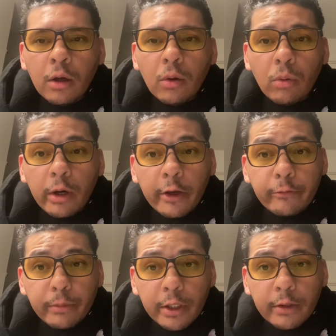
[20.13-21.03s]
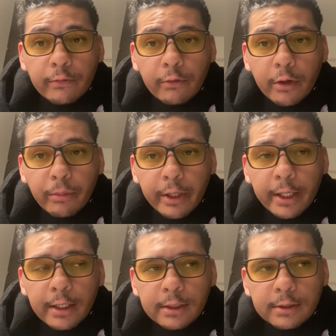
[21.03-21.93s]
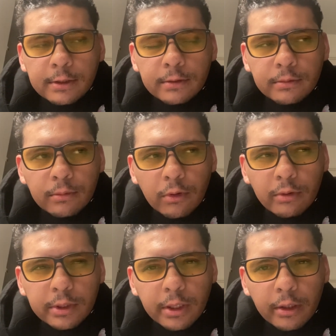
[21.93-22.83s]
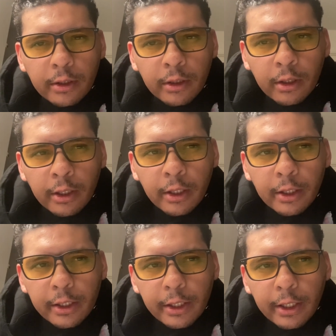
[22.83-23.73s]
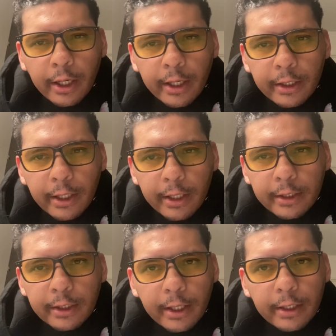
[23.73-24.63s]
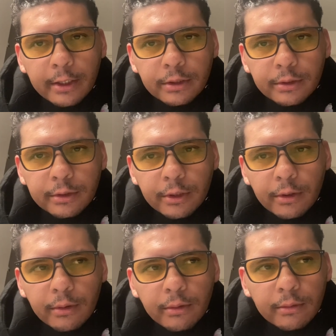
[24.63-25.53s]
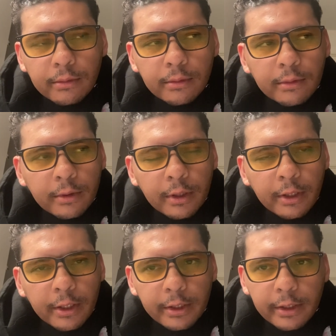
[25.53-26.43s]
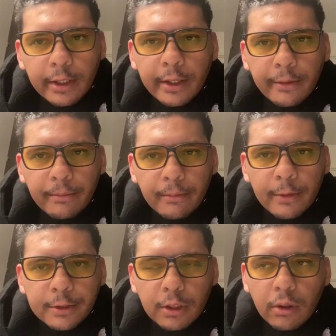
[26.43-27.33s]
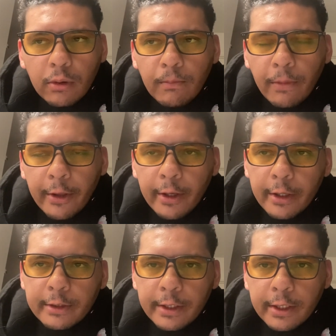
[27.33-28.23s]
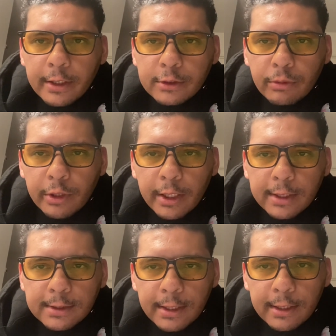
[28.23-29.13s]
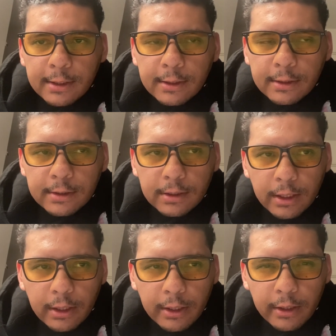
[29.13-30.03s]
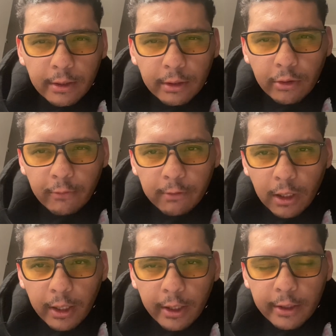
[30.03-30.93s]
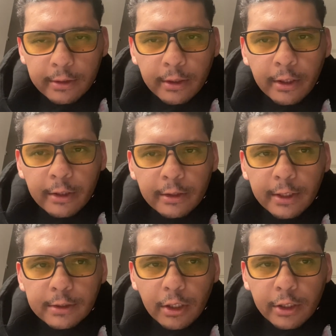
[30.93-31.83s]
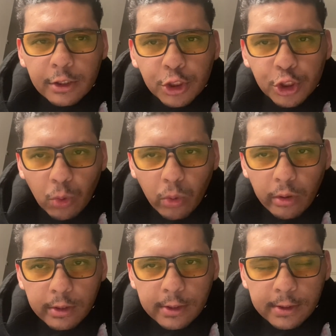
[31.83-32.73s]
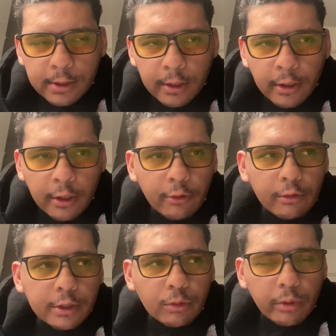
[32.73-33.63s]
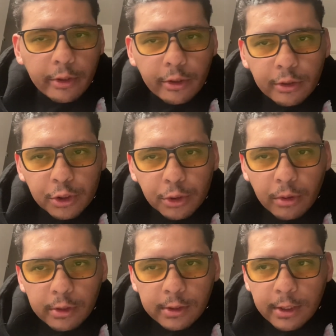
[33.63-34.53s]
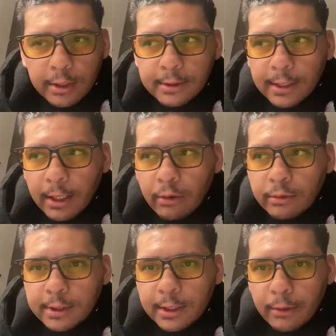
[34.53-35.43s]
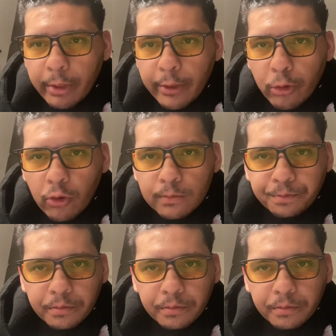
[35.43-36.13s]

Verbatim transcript: where I've been for the past, what was it, nine, eight days or so? Yeah, so the thing is, when you guys see this uh, little vlog, these are in shorts. Reason why they're in shorts, because I was debatable